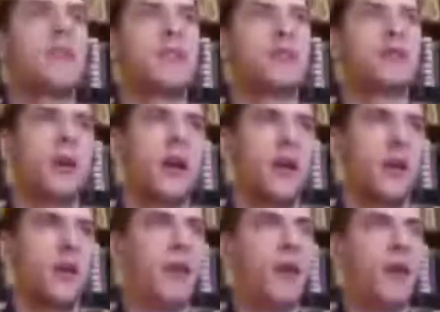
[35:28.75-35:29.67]
the
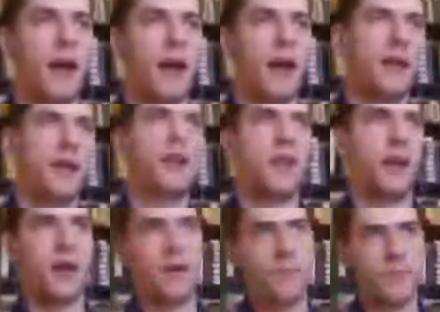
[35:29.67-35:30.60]
dragon, and killing
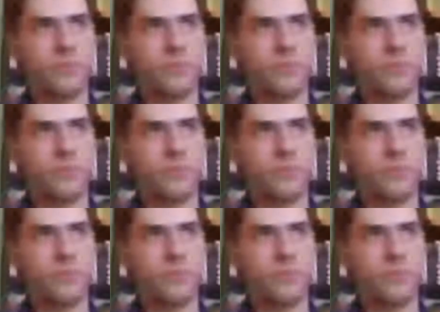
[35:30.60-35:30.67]
it.